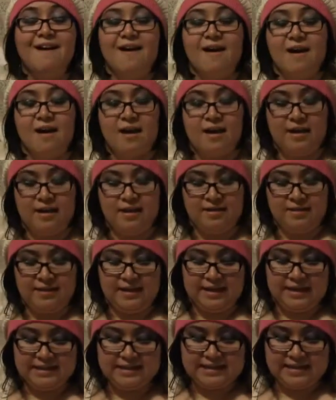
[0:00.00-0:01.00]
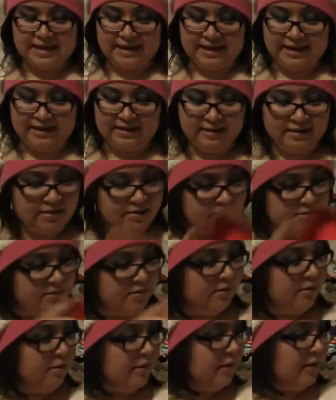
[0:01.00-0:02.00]
The inside,
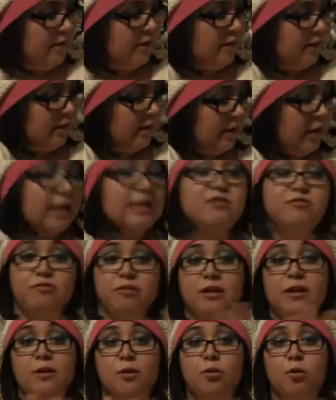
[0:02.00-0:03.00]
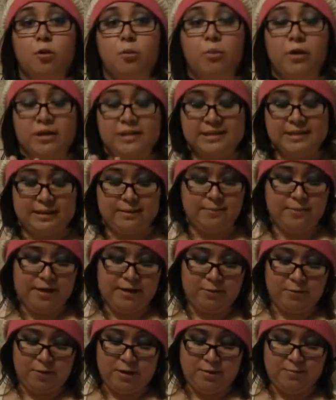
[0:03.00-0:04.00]
it's a really cool press kit,
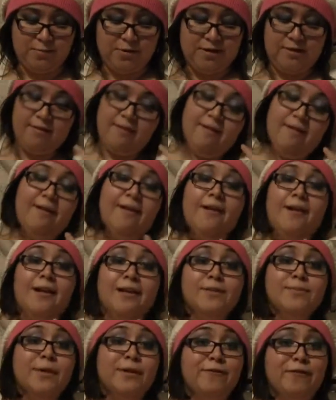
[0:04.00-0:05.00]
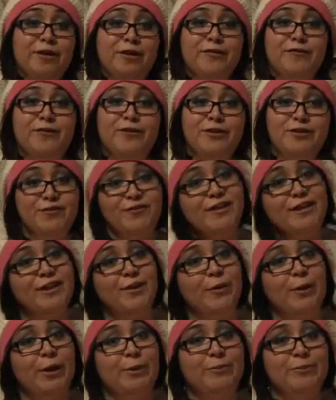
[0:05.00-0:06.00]
by the way, but it is my very first
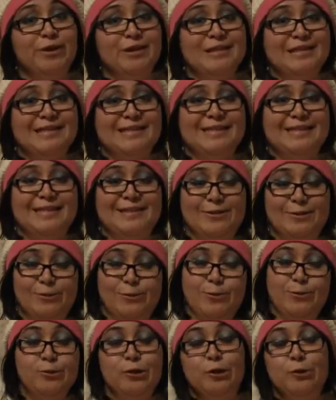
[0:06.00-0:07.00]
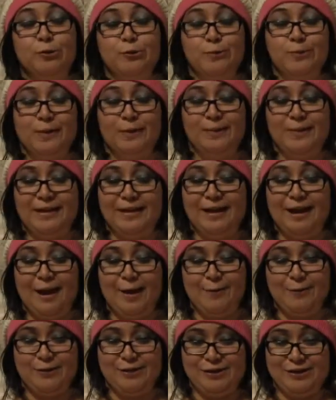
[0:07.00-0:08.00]
video game press kit, so who knows, maybe
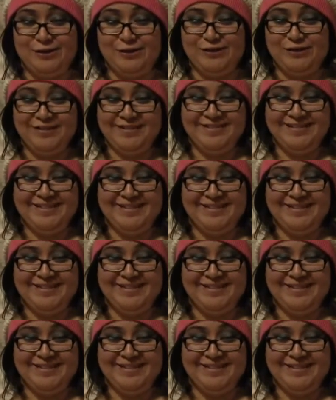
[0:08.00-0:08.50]
I was just